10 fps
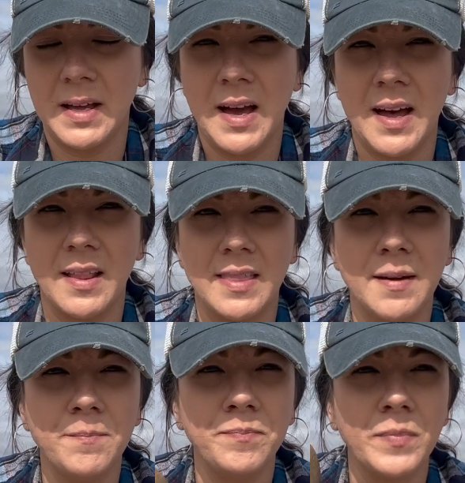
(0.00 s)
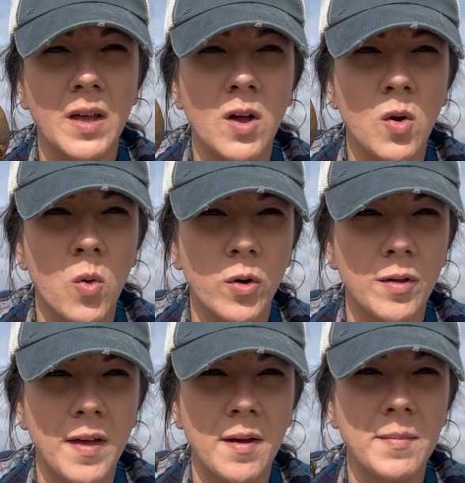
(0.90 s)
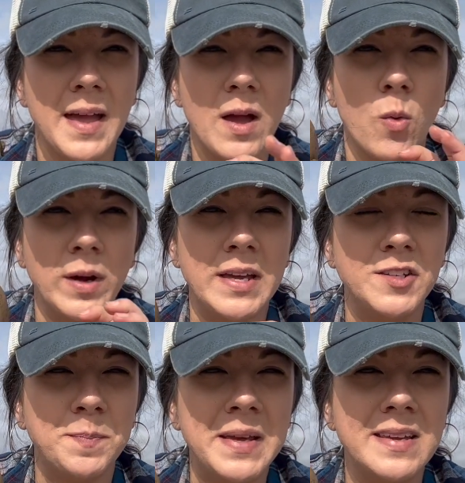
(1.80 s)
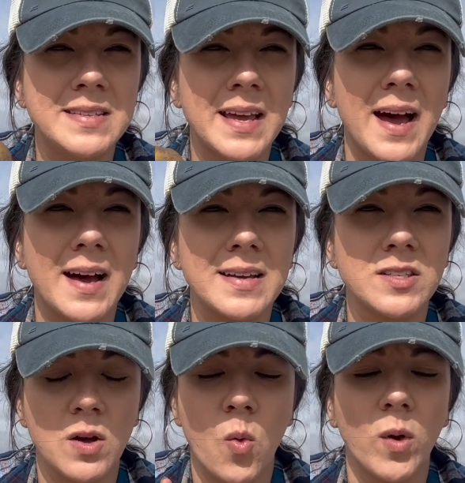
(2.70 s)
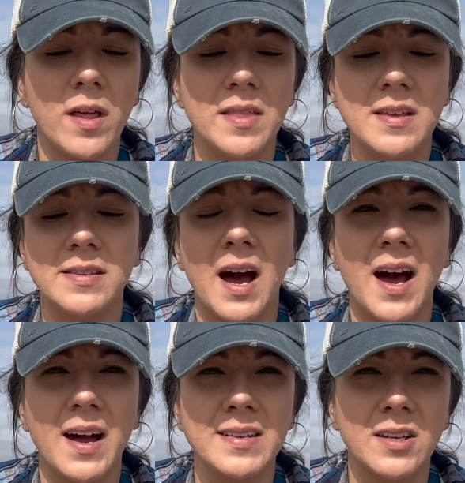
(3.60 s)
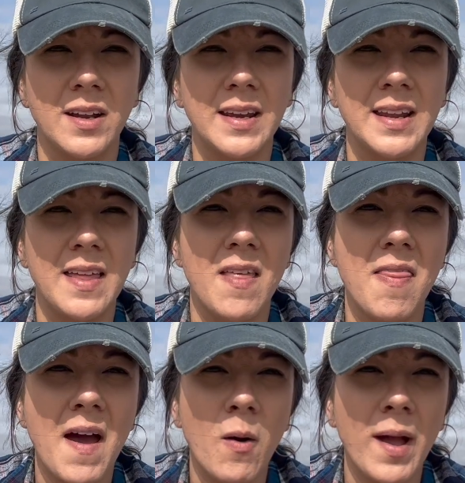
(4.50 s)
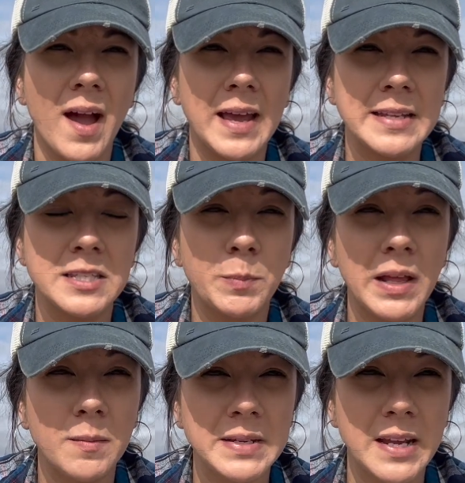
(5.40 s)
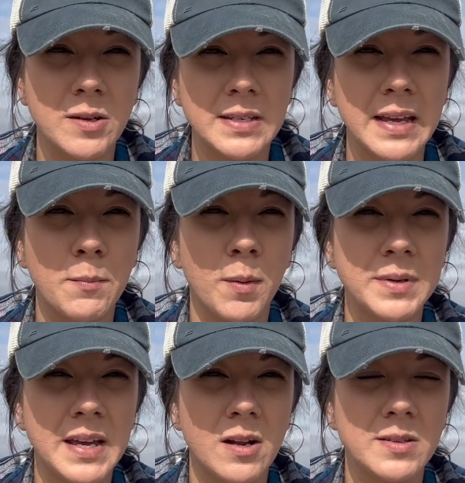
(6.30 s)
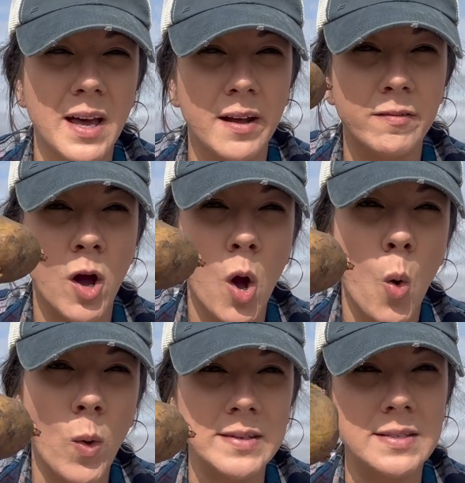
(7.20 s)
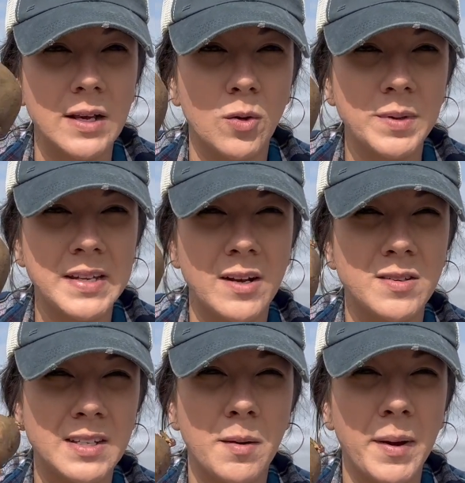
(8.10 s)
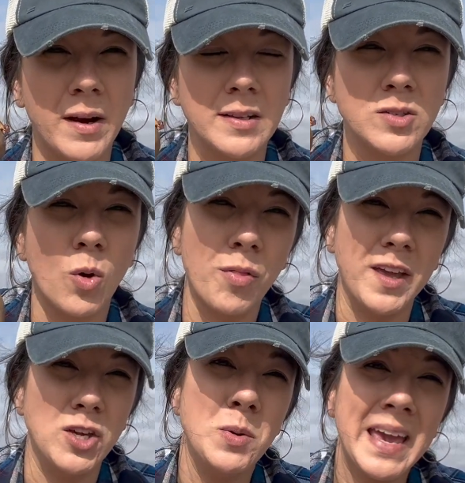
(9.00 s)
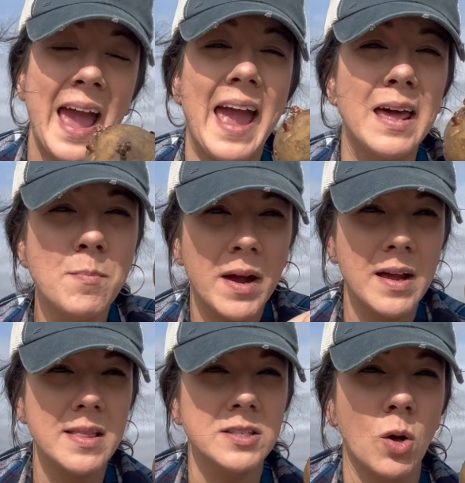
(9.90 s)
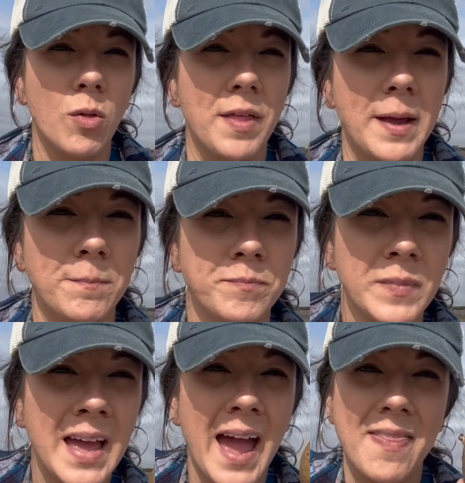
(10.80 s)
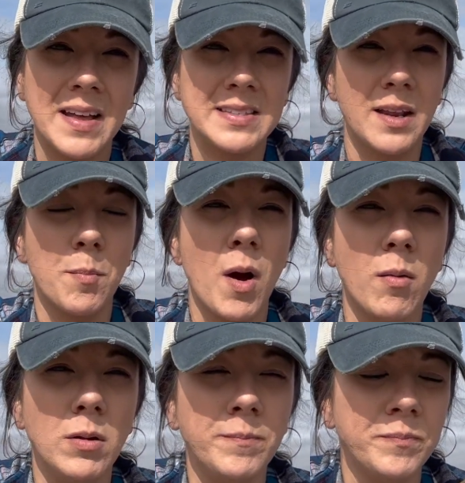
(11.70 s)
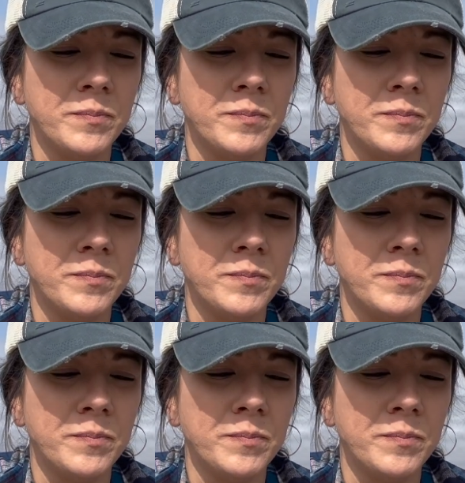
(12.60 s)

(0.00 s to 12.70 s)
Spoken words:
cut them, quarter them, where each piece has one of these eyes on it. And then that way I can spread the potatoes and get more potatoes out of one single potato instead of burying this whole thing. You can bury this whole thing and that's not a problem.